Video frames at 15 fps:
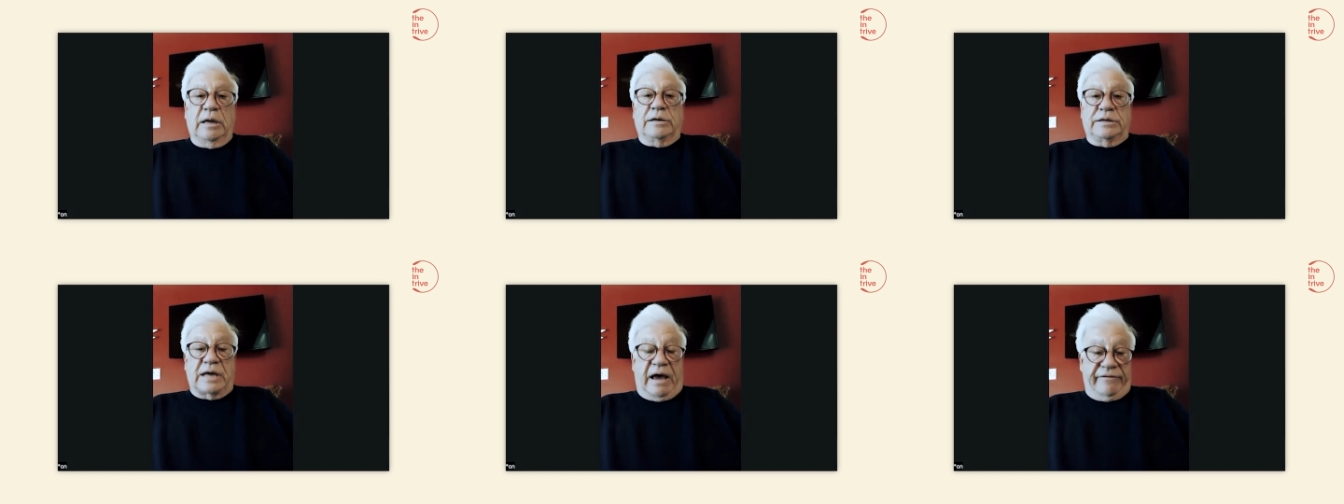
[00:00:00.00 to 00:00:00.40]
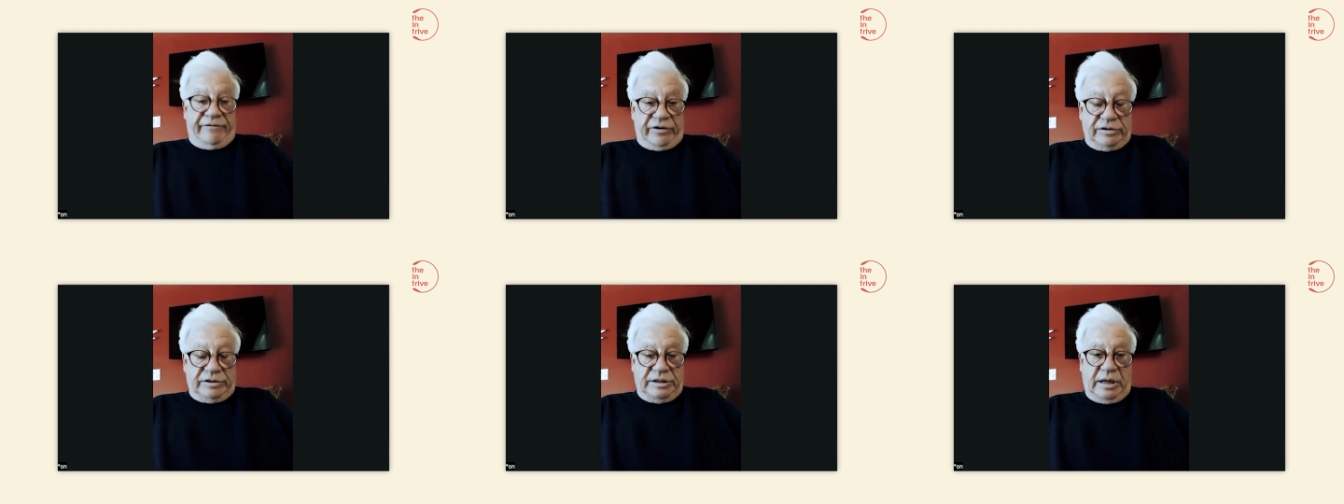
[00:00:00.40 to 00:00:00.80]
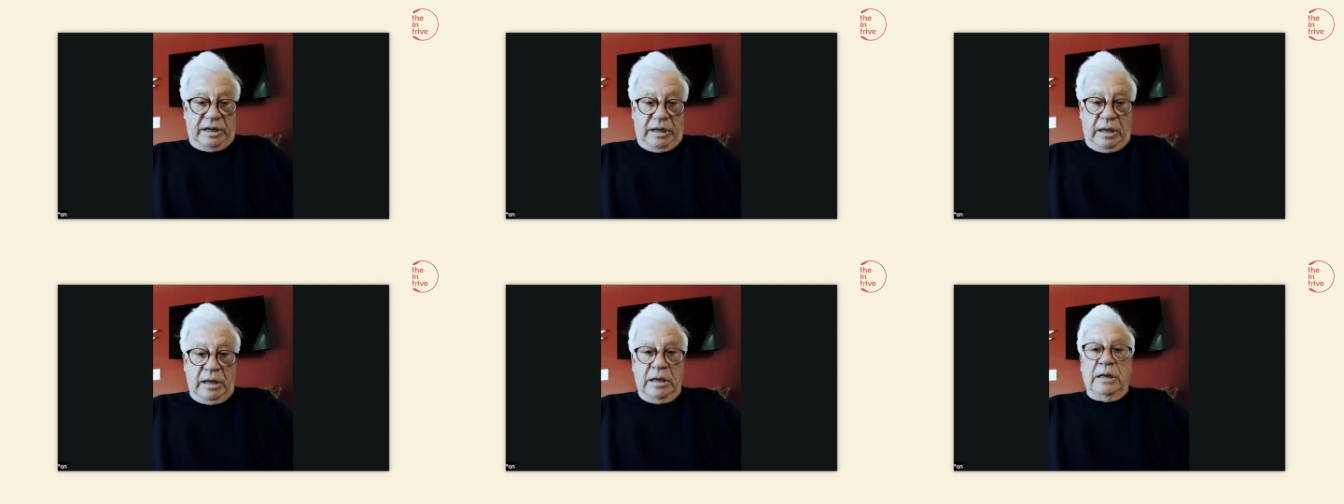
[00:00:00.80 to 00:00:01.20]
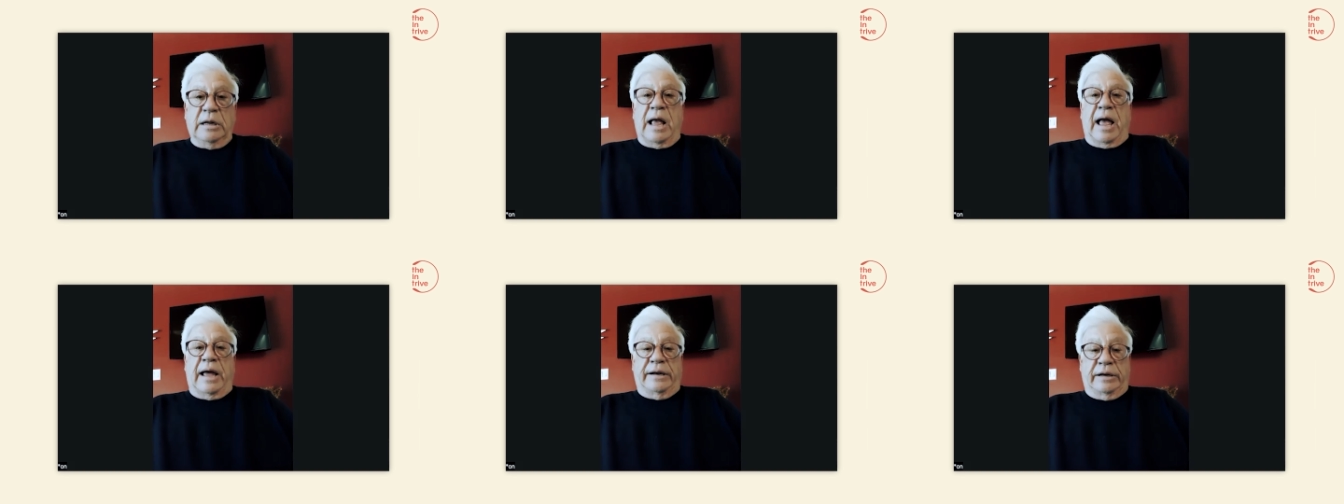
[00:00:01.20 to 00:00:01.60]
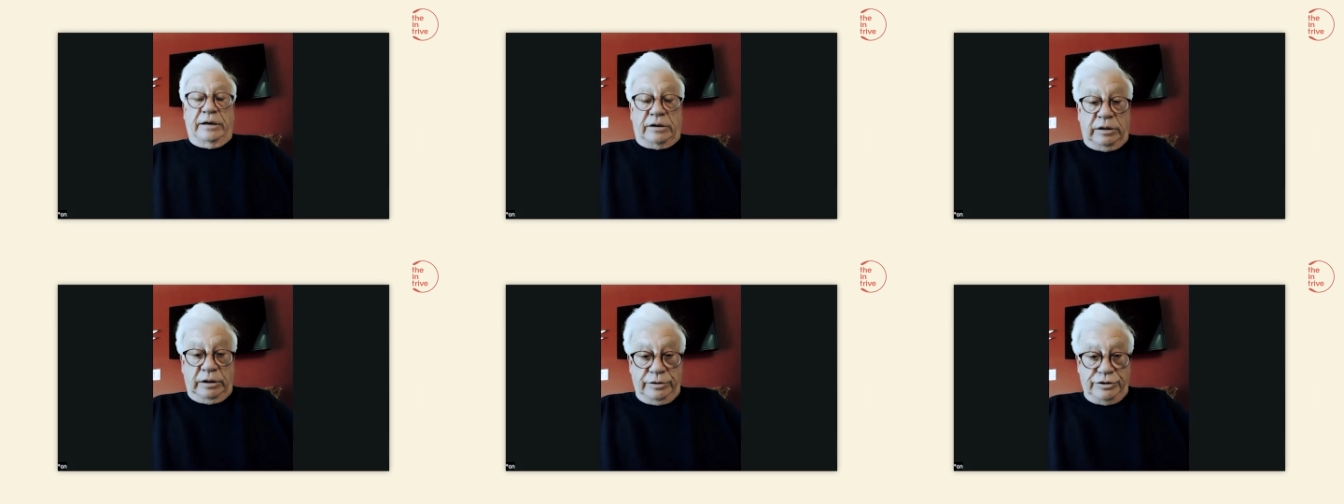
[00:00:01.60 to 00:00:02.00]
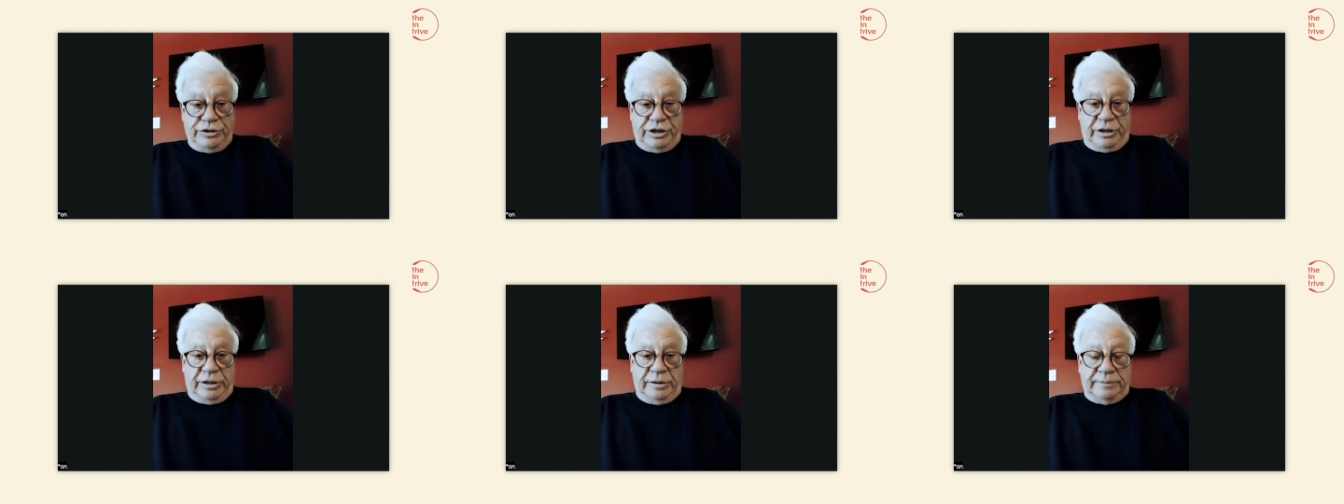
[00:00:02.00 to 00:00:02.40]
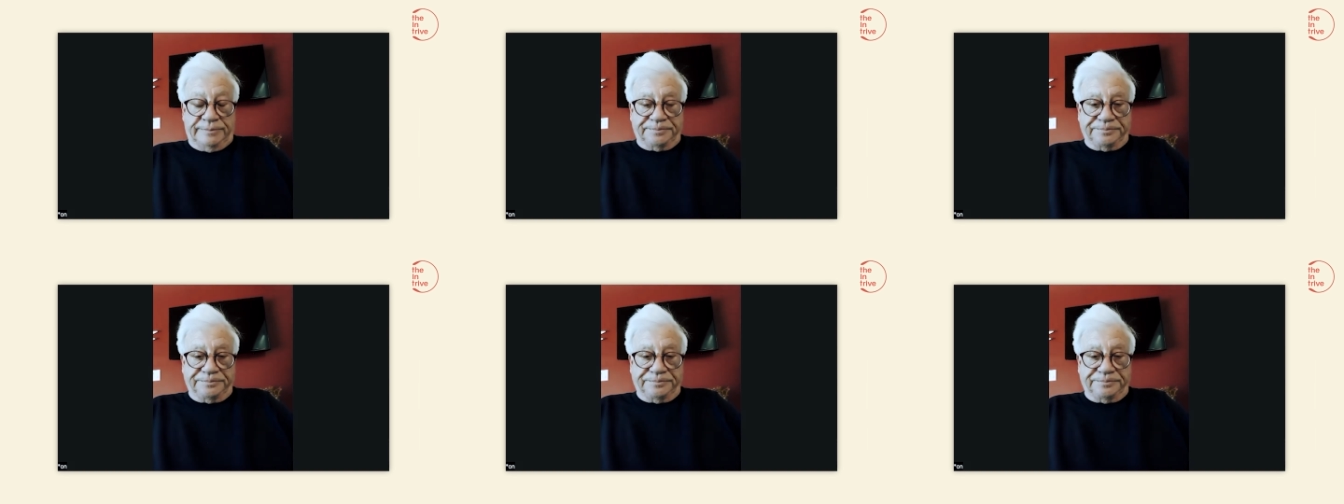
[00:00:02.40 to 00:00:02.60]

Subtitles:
diversity, and inclusion